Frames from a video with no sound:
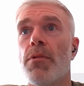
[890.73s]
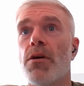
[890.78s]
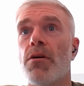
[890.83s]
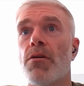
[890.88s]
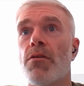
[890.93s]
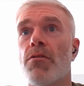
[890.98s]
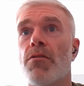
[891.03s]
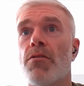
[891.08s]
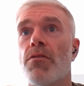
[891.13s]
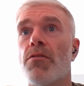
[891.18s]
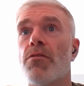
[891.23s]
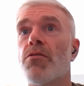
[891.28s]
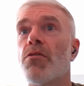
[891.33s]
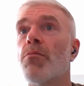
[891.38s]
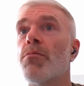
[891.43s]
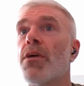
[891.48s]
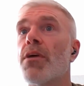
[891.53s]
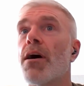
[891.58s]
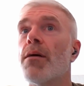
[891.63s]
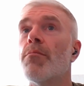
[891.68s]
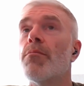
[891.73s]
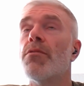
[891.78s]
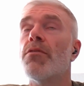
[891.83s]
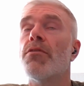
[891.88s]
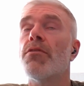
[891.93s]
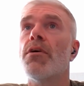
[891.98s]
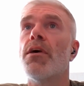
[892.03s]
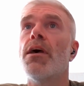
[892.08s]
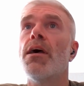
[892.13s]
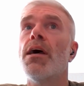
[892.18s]
Because
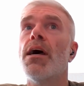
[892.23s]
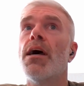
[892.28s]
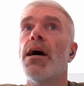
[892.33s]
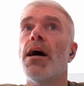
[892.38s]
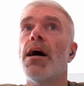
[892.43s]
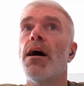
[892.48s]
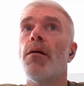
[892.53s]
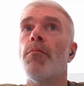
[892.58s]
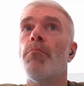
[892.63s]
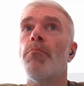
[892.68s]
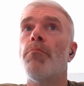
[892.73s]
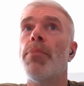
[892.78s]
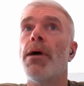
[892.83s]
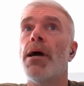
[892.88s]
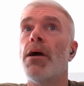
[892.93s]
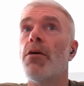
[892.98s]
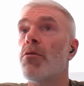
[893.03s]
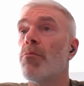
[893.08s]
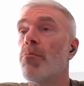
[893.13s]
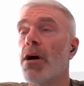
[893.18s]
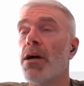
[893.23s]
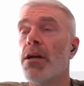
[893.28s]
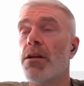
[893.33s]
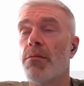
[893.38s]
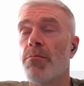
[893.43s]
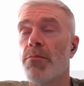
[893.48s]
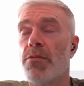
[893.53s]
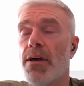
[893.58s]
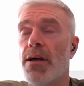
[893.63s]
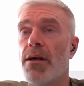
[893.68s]
sometimes a parent might
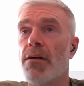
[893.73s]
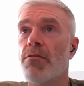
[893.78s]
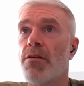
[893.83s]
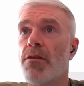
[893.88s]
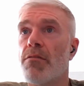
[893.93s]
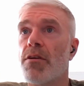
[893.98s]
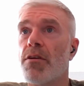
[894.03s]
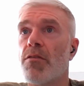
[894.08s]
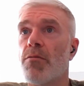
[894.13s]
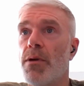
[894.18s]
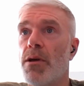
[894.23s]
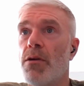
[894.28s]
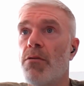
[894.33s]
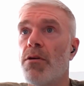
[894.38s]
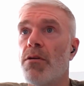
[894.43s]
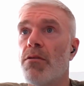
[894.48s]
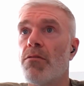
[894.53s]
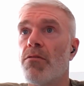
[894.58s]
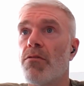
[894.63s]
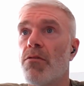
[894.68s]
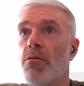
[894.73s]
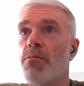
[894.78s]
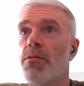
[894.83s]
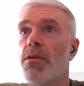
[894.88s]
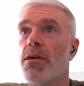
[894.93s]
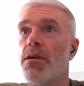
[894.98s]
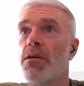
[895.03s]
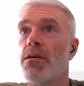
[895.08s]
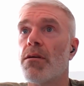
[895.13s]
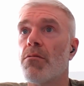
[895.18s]
themselves have experienced
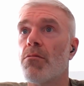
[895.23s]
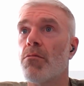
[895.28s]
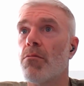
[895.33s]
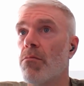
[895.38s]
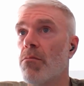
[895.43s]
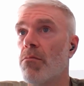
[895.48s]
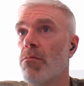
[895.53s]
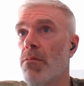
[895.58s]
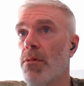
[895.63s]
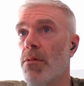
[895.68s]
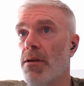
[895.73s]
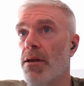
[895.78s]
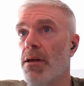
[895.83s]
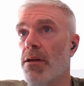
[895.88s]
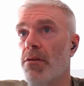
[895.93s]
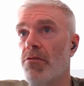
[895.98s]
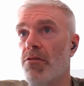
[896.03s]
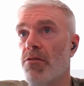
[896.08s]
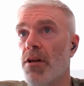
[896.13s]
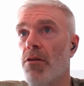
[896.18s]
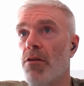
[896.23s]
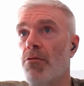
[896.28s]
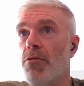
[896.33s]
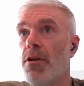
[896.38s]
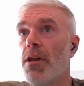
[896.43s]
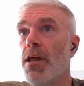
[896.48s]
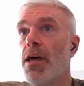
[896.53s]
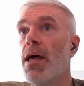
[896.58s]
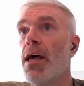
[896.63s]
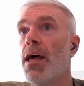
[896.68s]
something as
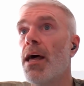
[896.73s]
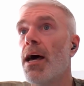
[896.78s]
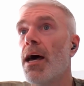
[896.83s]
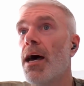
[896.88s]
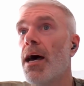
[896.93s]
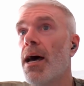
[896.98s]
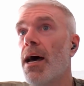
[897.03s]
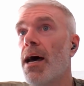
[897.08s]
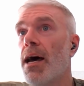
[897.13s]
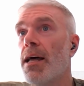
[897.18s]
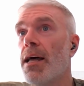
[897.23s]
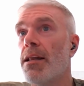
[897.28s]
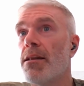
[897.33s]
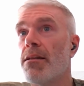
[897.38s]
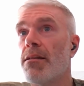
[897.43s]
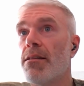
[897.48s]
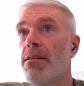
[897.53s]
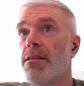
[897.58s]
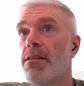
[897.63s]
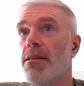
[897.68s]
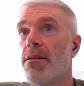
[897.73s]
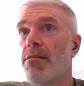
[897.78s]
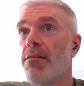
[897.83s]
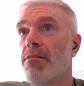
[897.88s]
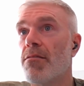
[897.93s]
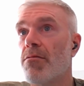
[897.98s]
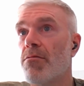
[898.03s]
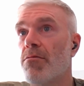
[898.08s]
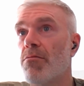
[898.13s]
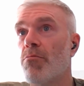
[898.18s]
children, and
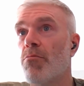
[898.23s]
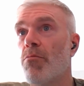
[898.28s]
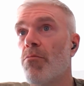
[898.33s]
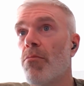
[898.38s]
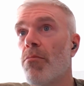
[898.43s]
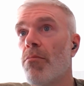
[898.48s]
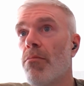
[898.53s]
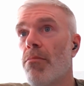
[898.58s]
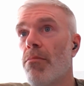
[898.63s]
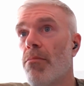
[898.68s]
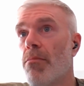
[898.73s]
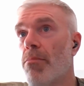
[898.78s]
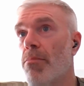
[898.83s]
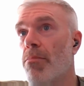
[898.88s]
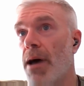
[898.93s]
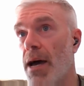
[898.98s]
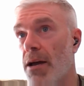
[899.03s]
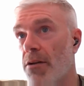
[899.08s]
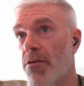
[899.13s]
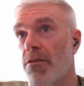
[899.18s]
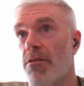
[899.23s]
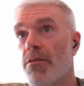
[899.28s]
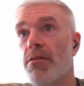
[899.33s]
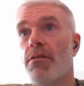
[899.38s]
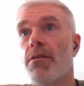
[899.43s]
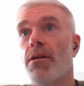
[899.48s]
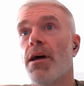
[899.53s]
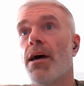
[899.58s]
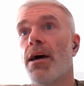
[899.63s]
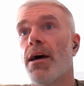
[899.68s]
this
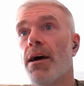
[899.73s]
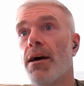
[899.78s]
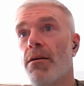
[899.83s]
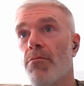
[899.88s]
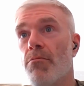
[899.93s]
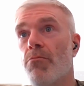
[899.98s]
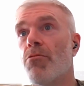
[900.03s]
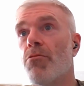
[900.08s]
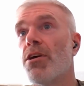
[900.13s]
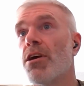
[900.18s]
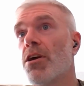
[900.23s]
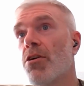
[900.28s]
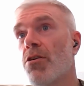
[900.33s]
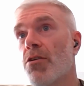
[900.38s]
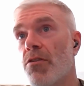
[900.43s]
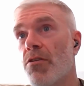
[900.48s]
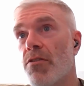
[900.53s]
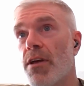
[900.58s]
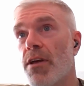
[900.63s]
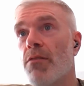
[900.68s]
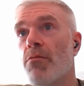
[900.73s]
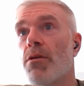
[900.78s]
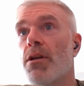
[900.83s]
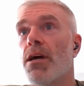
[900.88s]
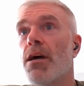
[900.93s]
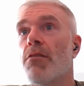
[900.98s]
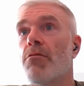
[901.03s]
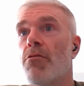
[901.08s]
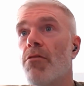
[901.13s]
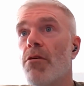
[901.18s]
pattern reoccurs then when they
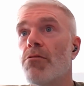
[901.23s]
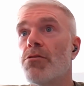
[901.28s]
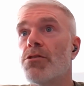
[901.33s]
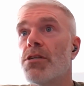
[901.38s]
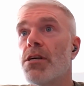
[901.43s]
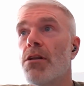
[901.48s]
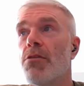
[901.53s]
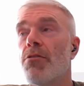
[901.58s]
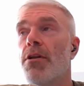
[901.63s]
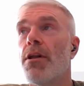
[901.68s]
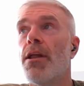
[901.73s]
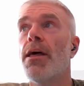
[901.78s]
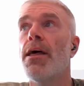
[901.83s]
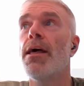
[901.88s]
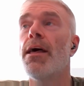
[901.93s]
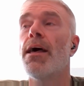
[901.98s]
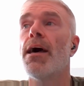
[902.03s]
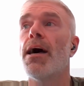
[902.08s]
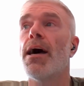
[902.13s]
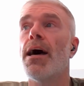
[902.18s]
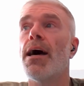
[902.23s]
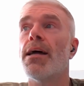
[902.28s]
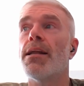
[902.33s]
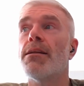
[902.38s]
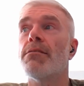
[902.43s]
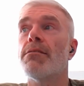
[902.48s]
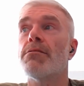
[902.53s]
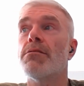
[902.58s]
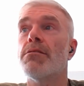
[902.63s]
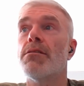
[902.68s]
have their own children.
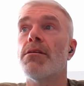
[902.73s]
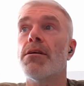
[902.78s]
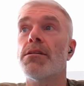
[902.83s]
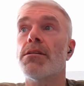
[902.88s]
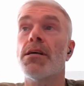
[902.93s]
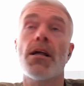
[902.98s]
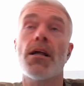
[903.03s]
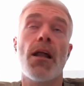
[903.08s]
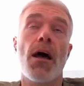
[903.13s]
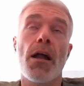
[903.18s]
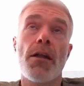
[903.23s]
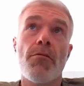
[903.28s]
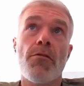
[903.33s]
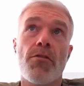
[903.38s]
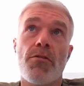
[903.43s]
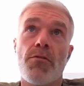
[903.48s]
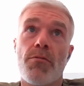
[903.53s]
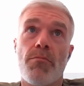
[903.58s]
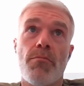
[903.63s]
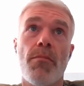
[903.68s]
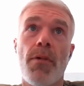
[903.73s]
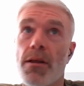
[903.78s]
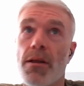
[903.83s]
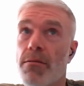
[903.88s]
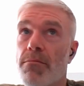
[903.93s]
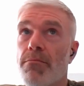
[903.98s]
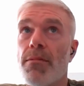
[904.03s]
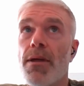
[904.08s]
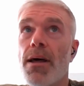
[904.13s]
And I think a lot of us might